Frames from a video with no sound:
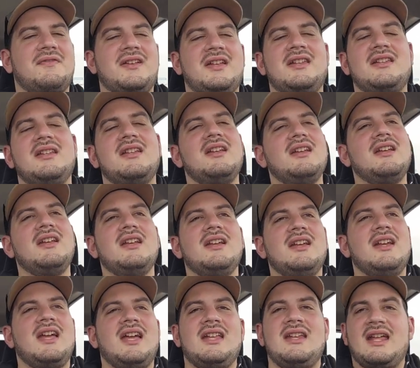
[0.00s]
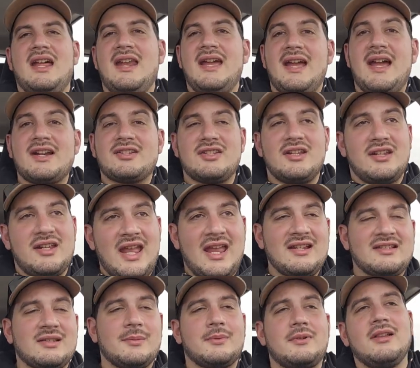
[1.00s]
And, and, and I actually
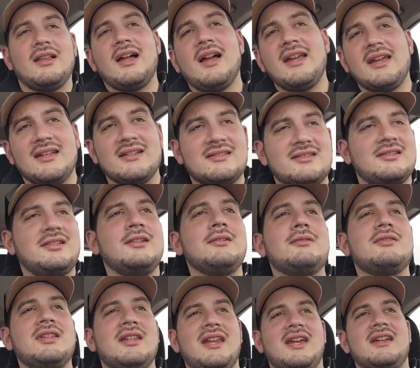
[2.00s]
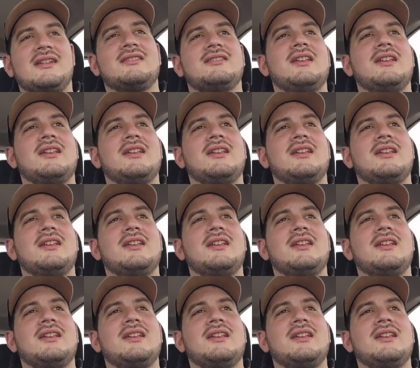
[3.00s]
gained some clients too today.